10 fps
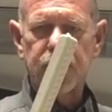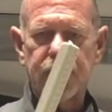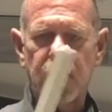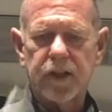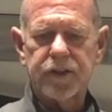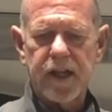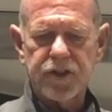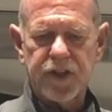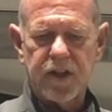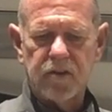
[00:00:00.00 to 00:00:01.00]
with an
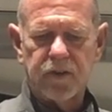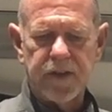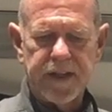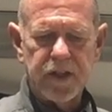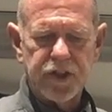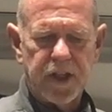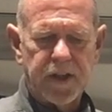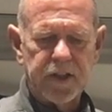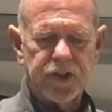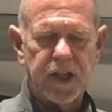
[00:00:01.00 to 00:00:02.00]
architect scale or an
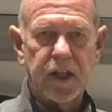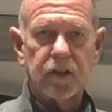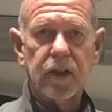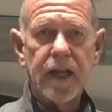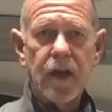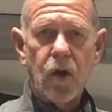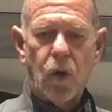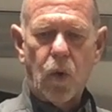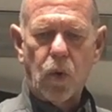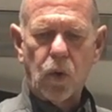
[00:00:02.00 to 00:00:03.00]
engineering scale,
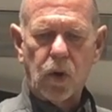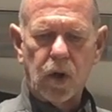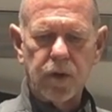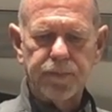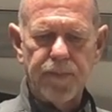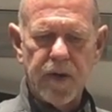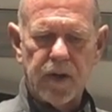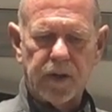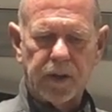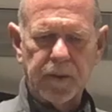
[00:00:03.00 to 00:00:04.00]
or
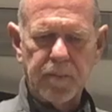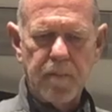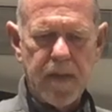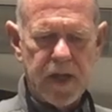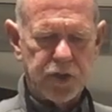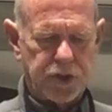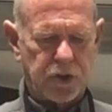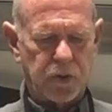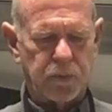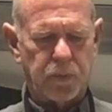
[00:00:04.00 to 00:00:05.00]

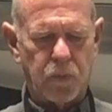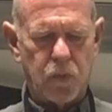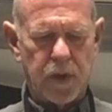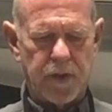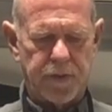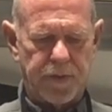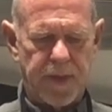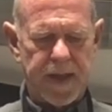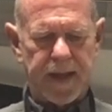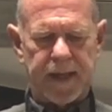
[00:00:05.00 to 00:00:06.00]
measure with
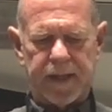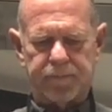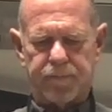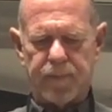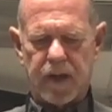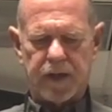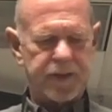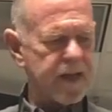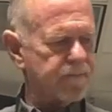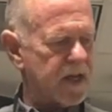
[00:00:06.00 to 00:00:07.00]
a
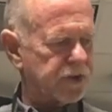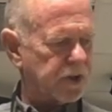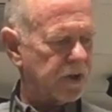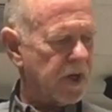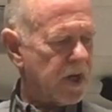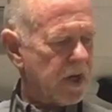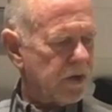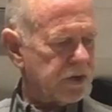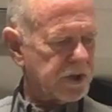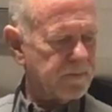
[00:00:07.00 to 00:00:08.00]
tape measure.
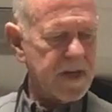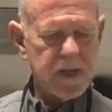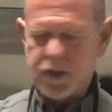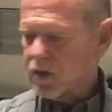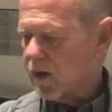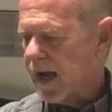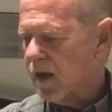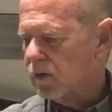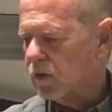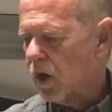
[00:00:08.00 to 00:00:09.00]
You should measure
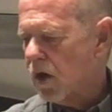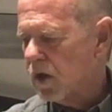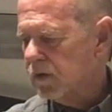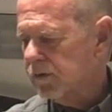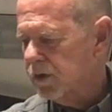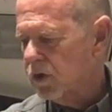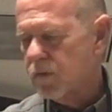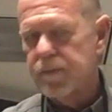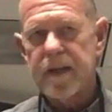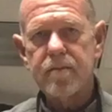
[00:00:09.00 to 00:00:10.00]
how long
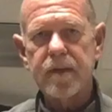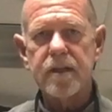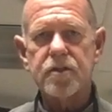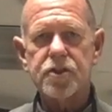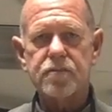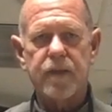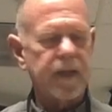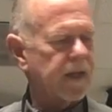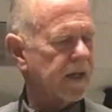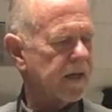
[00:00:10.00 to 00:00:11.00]
your beam is,
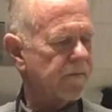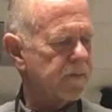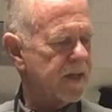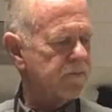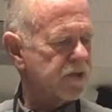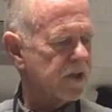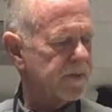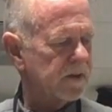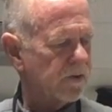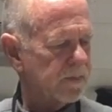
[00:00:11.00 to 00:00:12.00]
and every beam is going to
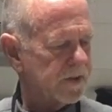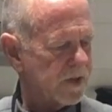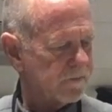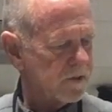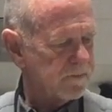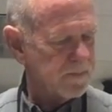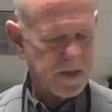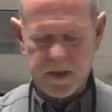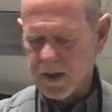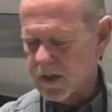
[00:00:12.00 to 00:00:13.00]
be a little bit different
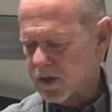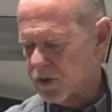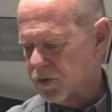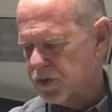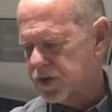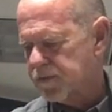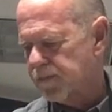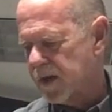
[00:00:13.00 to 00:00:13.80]
because